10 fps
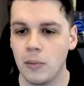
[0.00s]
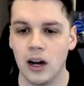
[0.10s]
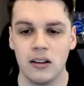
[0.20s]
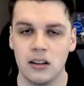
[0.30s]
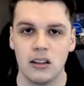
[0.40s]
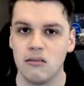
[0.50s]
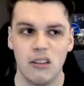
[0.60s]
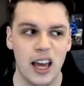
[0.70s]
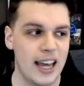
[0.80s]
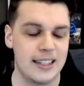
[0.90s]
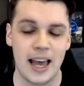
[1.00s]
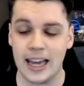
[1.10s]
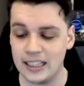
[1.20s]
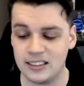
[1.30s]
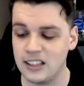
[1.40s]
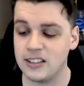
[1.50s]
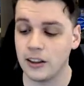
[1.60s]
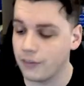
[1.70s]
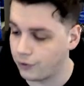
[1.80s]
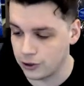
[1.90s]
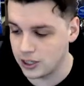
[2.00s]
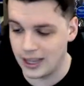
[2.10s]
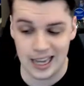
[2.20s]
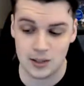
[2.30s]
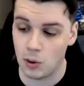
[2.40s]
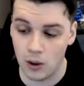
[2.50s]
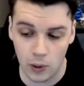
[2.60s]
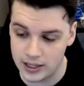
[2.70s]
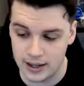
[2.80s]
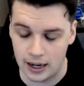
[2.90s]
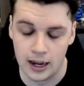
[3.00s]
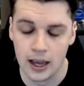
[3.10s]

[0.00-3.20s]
but hit it against his other foot, and that's why it went in.